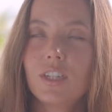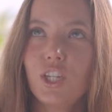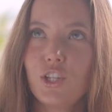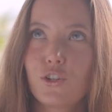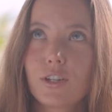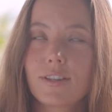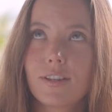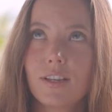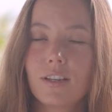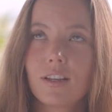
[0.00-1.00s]

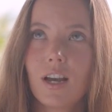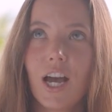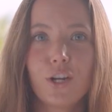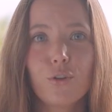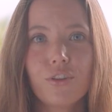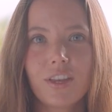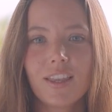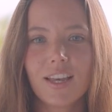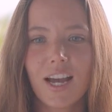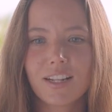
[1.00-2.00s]
Interesting. I don't think
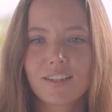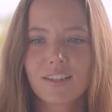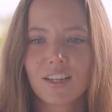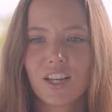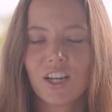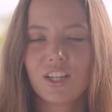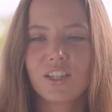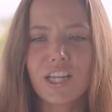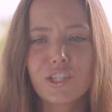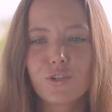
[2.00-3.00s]
that
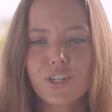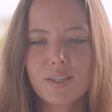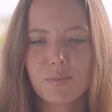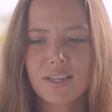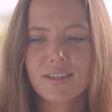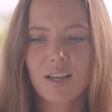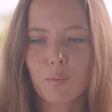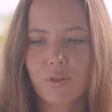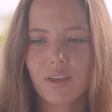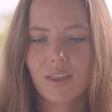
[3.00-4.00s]
naturism is
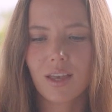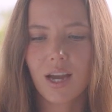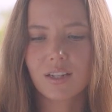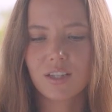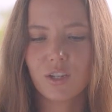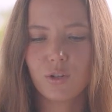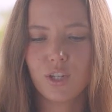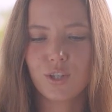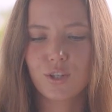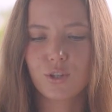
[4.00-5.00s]
something that you
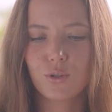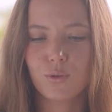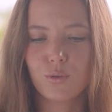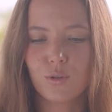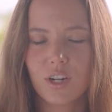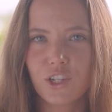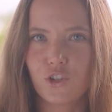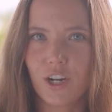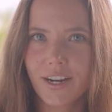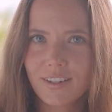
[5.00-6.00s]
need to
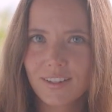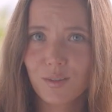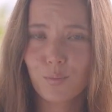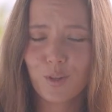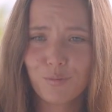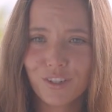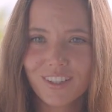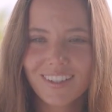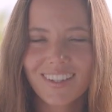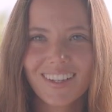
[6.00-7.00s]
attract
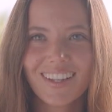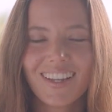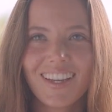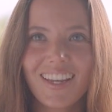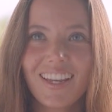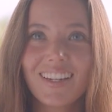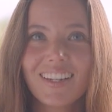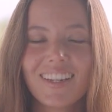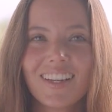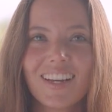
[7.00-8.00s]
people in.
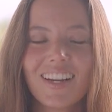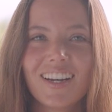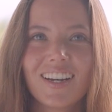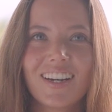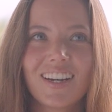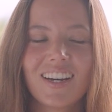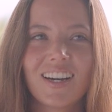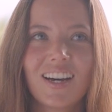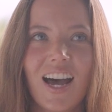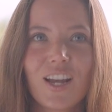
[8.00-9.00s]

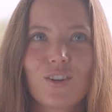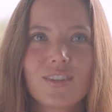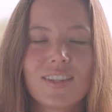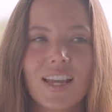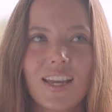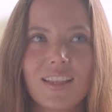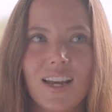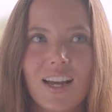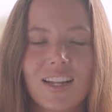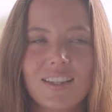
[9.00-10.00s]
I could say
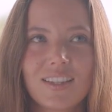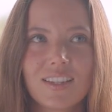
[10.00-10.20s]
that